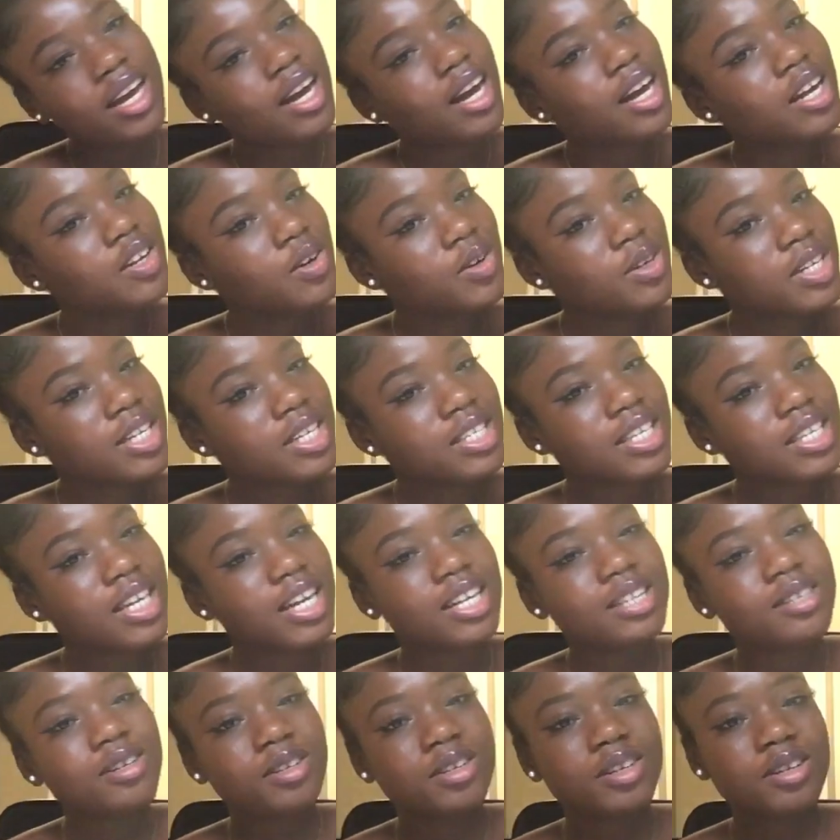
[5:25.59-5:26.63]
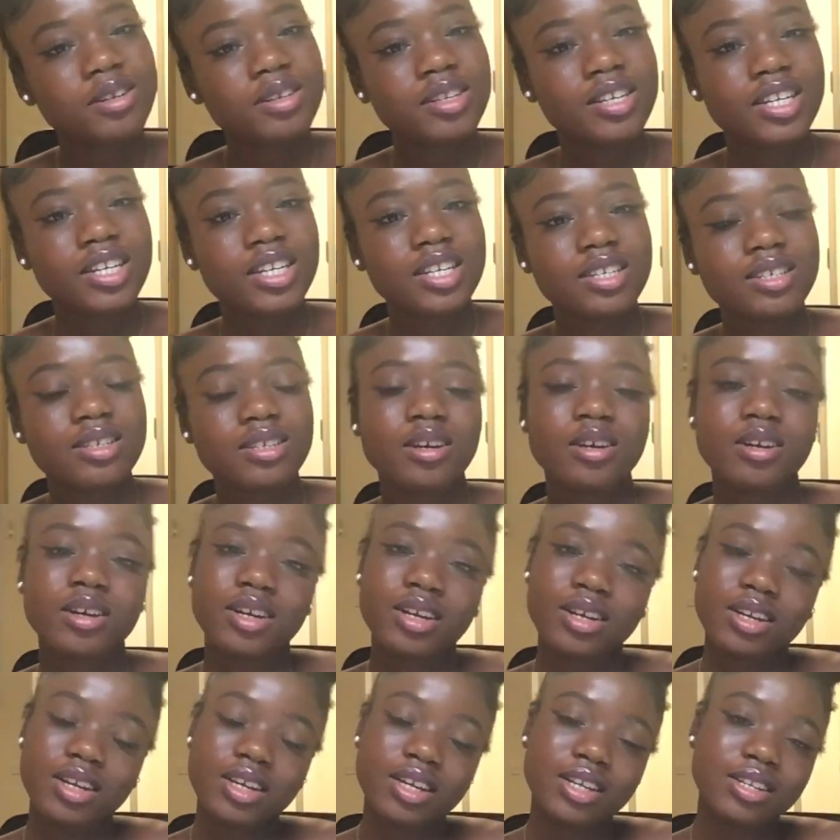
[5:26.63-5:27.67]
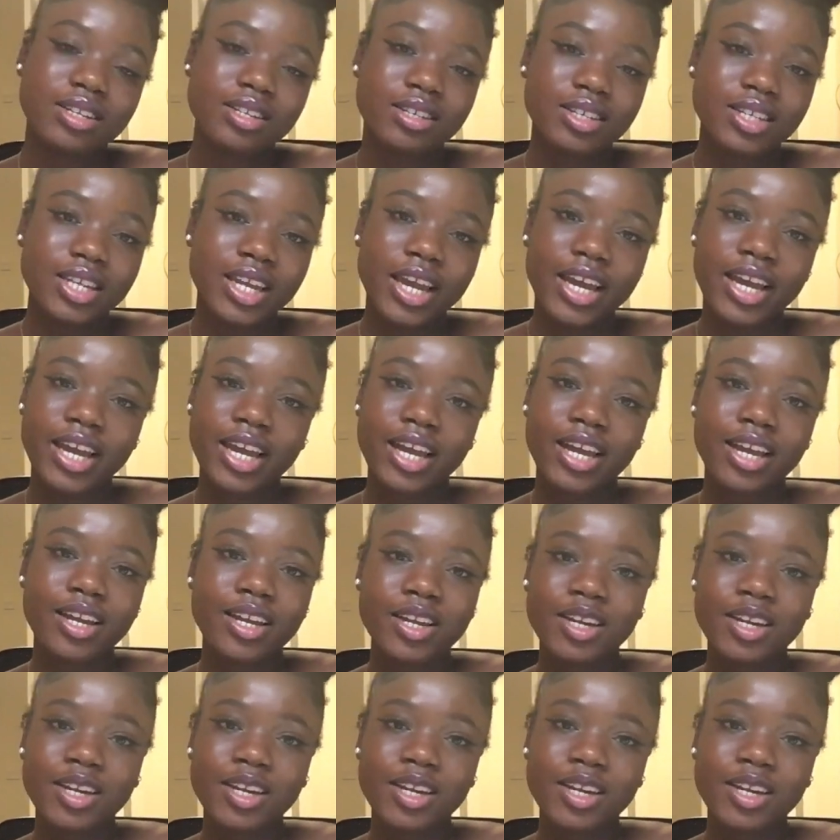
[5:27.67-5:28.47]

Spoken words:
I know this, I don't know this, and yeah,